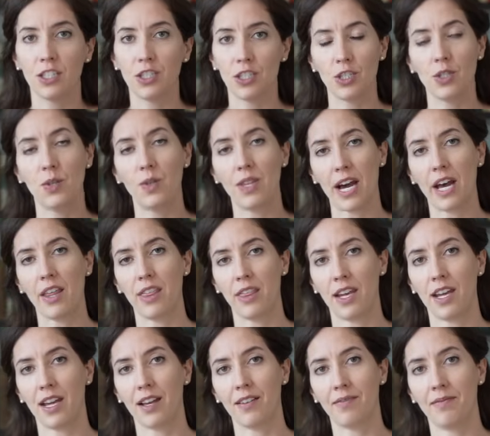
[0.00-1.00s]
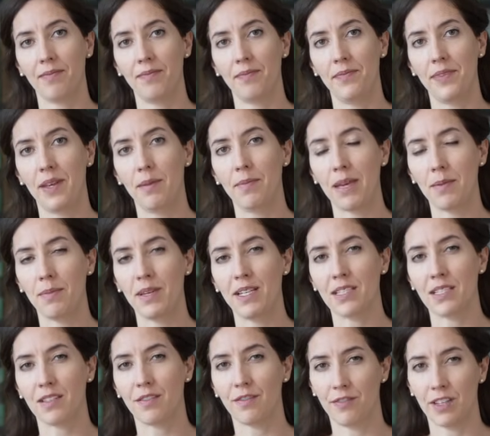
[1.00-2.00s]
Do that thing that maybe
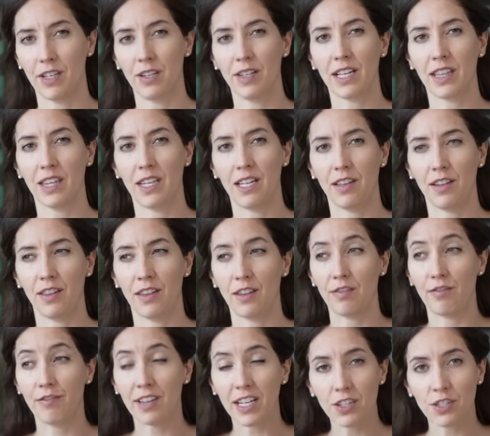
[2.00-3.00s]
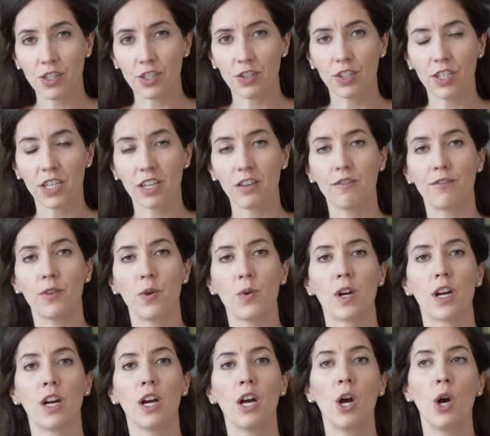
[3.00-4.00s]
doesn't feel like the fix you're looking
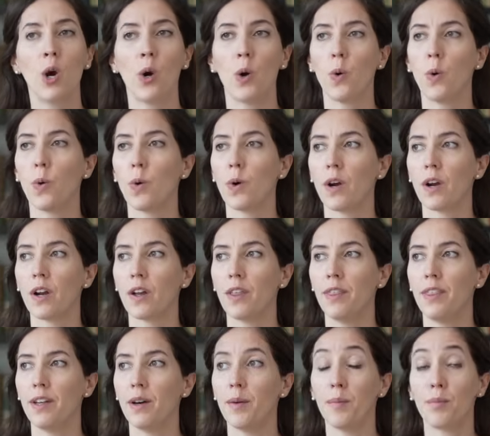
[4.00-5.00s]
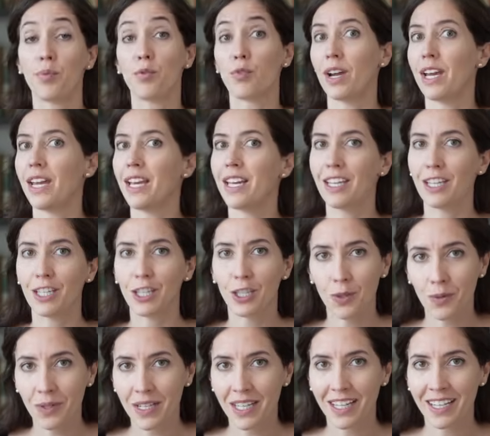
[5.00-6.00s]
for or the break
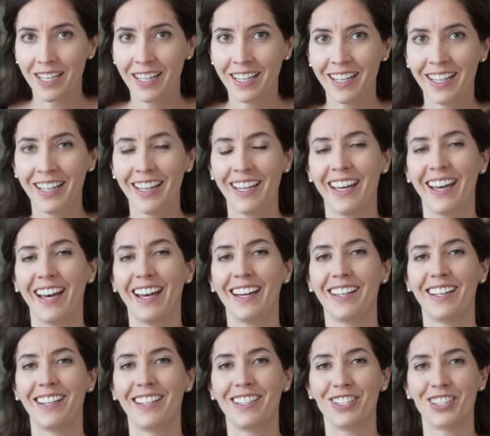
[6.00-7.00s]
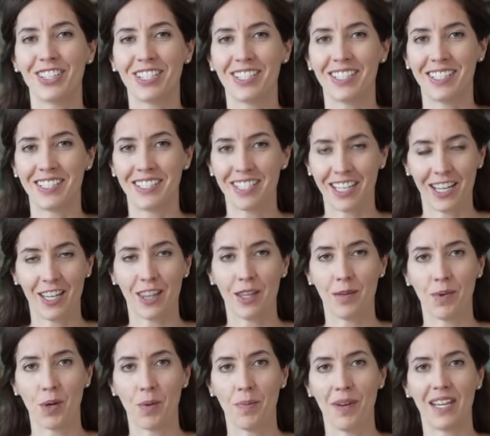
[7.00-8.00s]
you need, and just sit in the
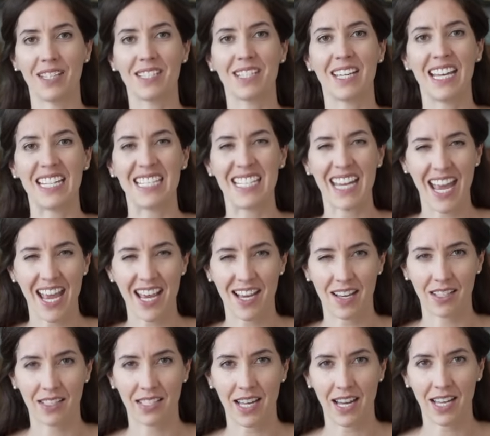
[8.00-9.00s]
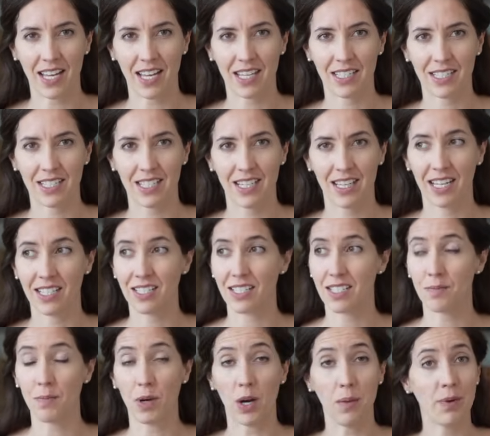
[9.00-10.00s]
moment and take a second. It's a
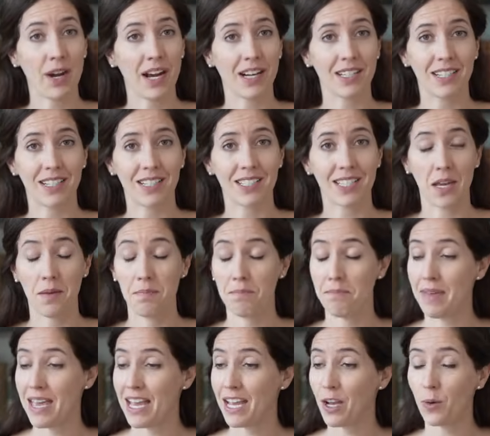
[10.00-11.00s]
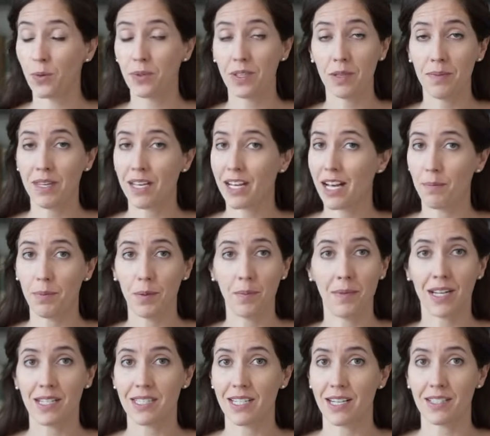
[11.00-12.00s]
small practice. It may only be a couple
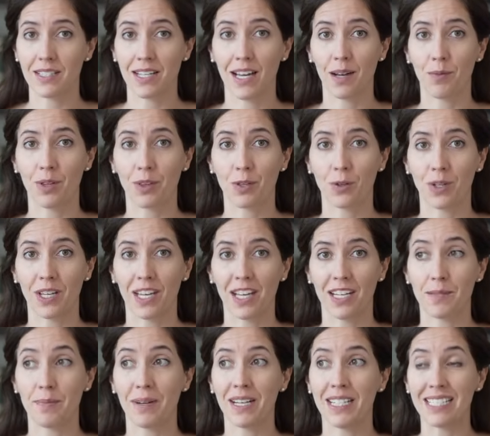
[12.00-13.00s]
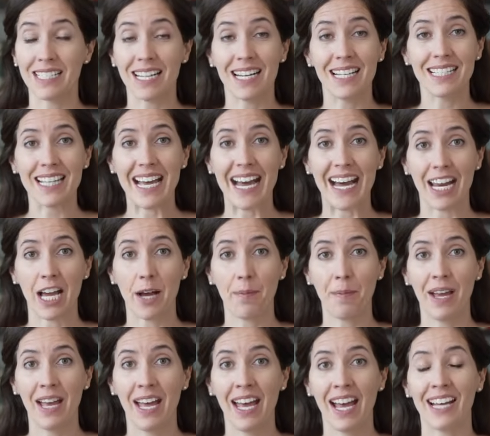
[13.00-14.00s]
minutes at a time with little kids, but it does add
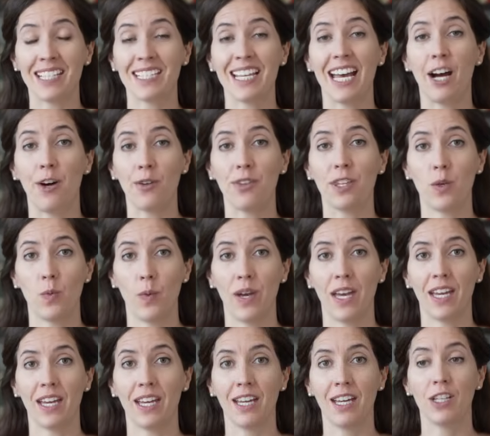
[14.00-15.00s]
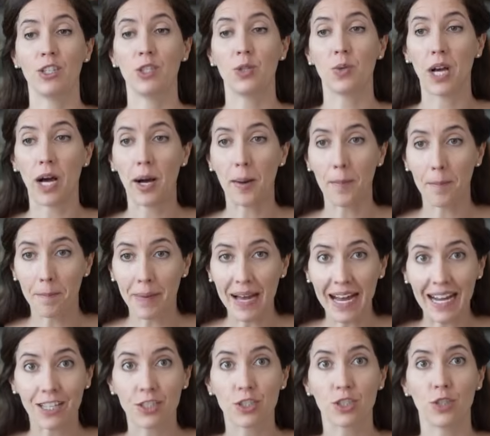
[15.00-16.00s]
up as a healthy way to come
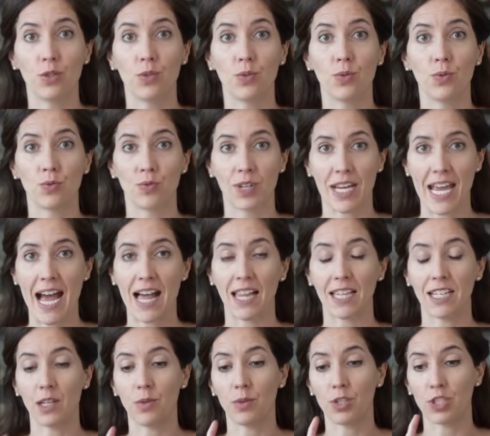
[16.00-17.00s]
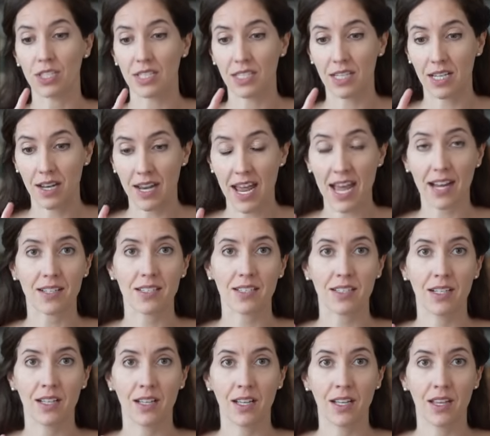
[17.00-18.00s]
back to reality, which is the
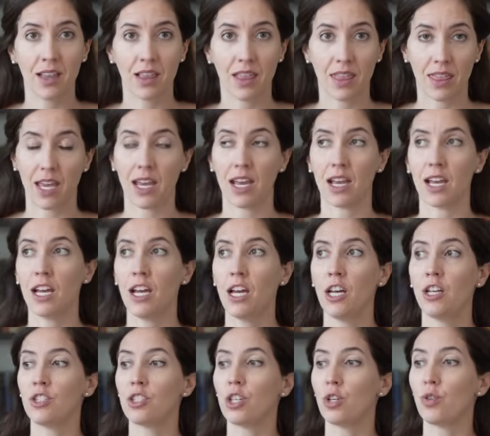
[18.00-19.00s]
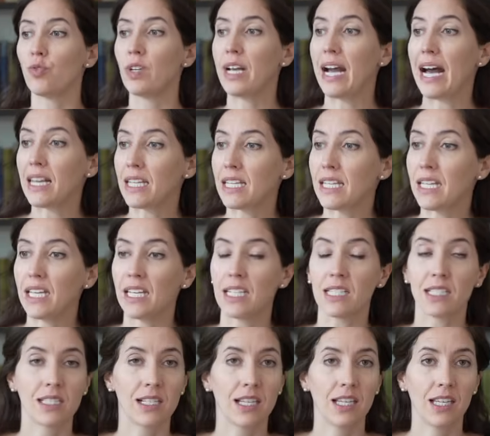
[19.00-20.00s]
next thing. So reality
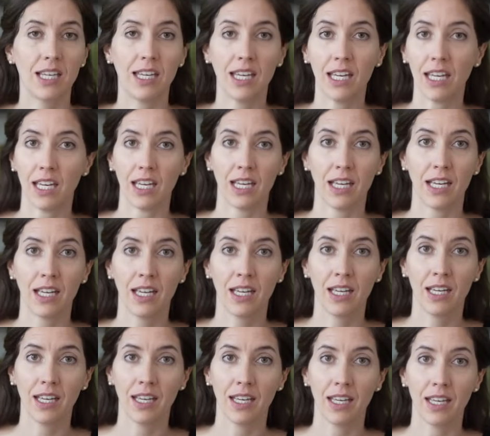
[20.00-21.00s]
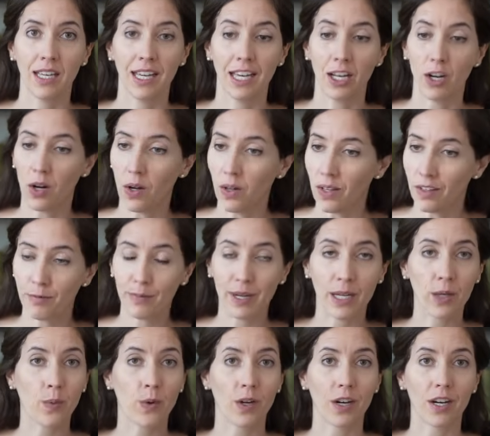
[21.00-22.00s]
is key in all of
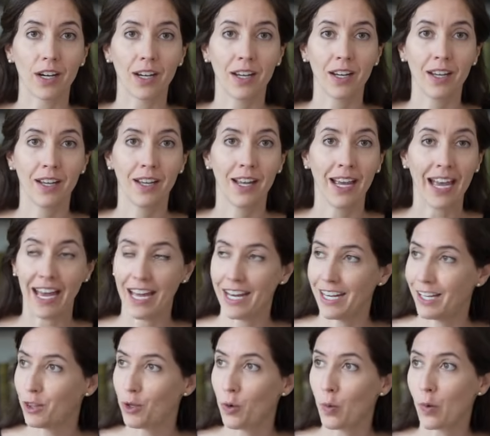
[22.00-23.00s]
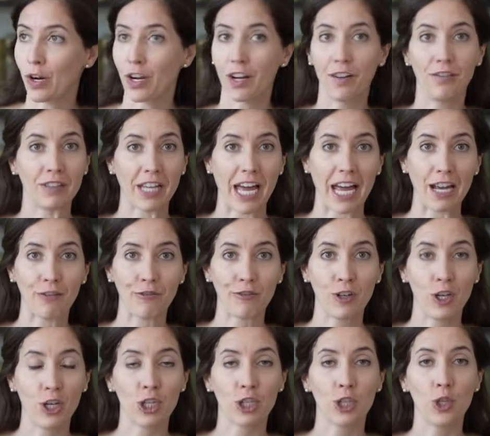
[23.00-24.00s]
my work and in the work of life.
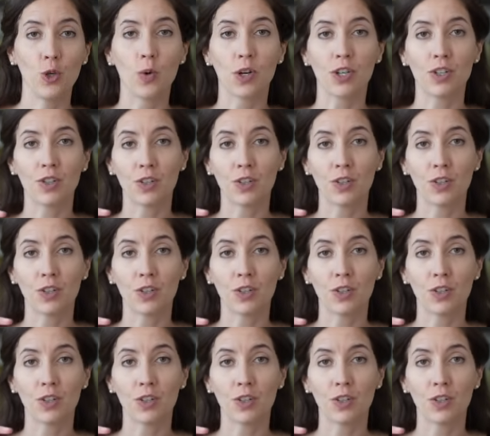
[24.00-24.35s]
You are